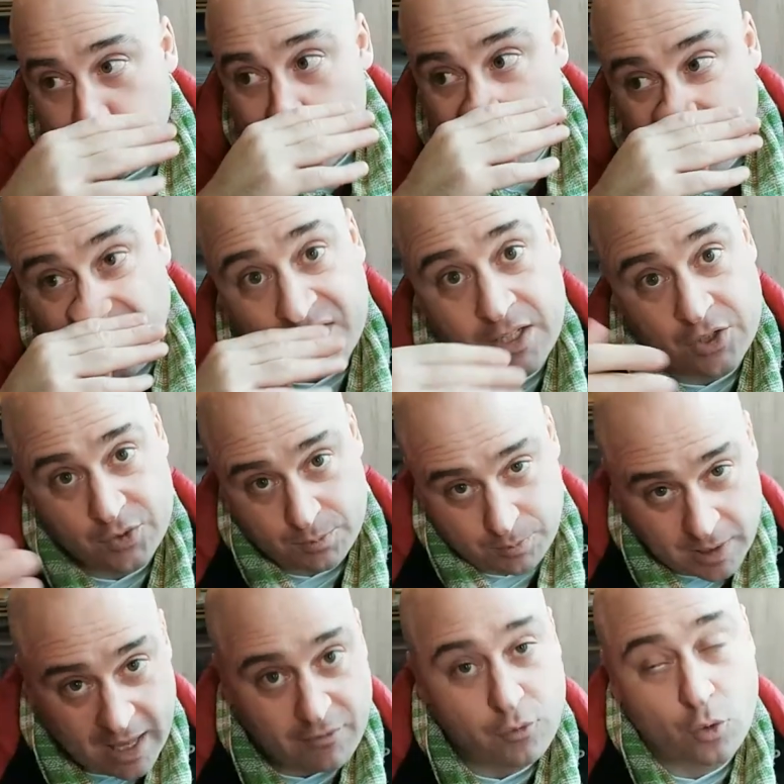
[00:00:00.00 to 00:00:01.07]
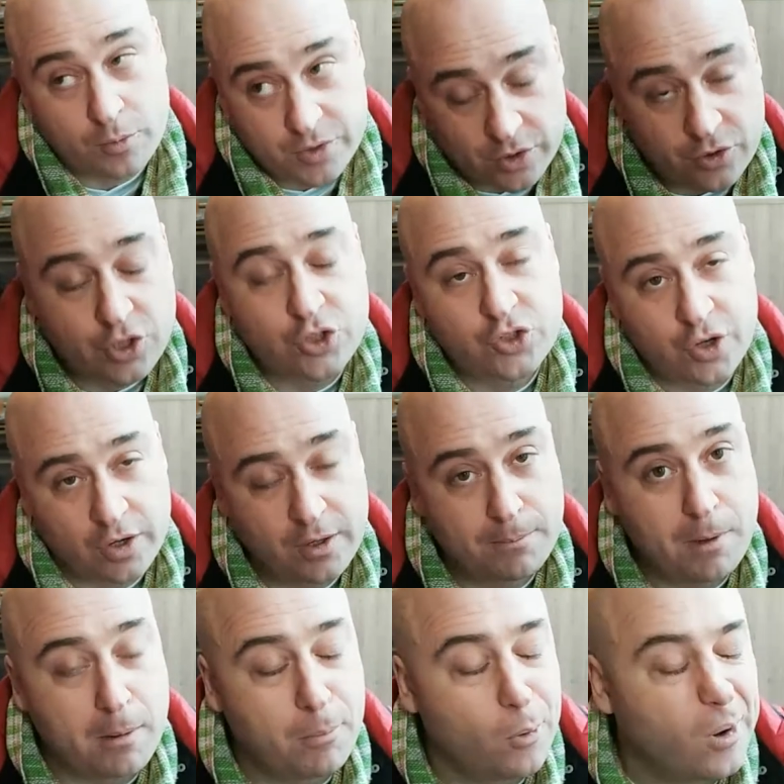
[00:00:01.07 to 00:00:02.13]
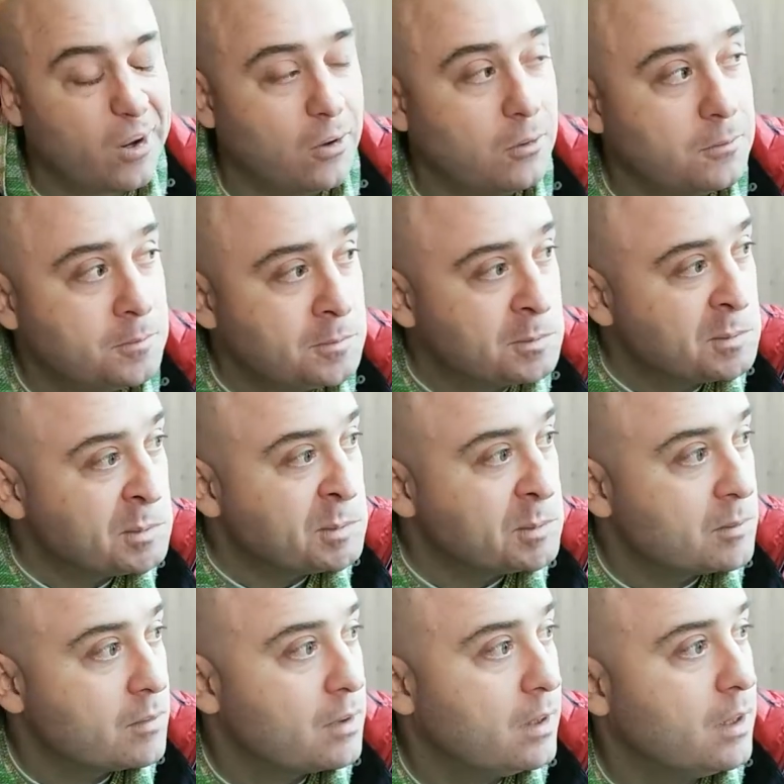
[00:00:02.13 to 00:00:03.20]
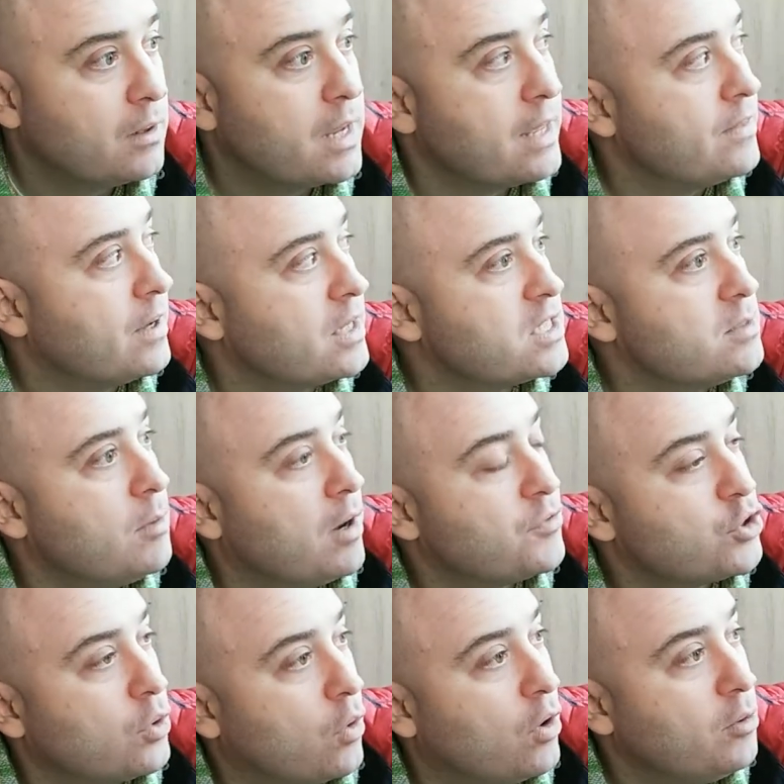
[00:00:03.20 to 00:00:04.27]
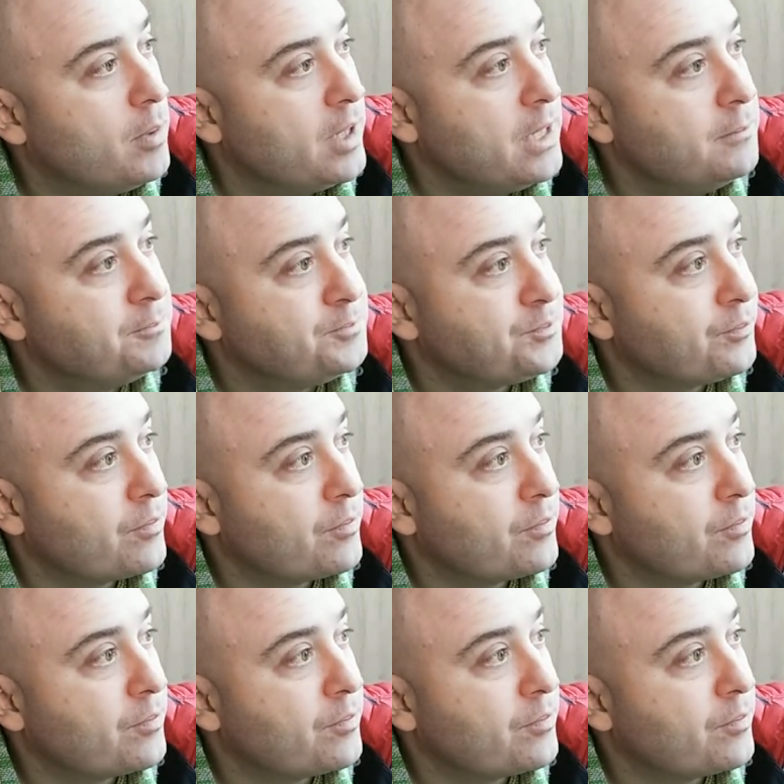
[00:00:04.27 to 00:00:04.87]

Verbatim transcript: They got these platforms that are just starting to pump oil. Okay. They got some offshore oil money.